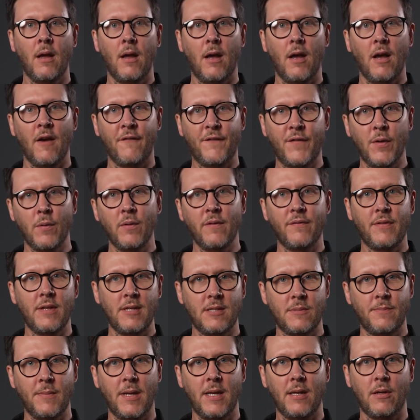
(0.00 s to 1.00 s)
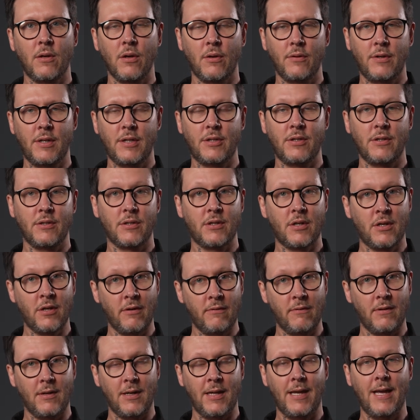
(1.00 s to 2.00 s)
A few of these main conditions
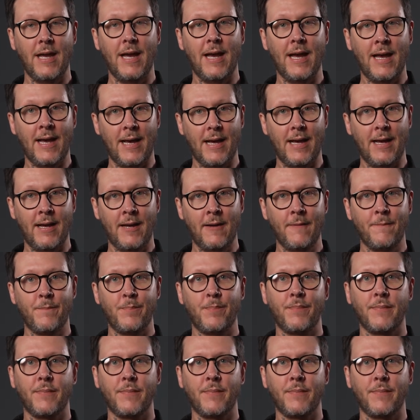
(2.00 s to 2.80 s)
currently are: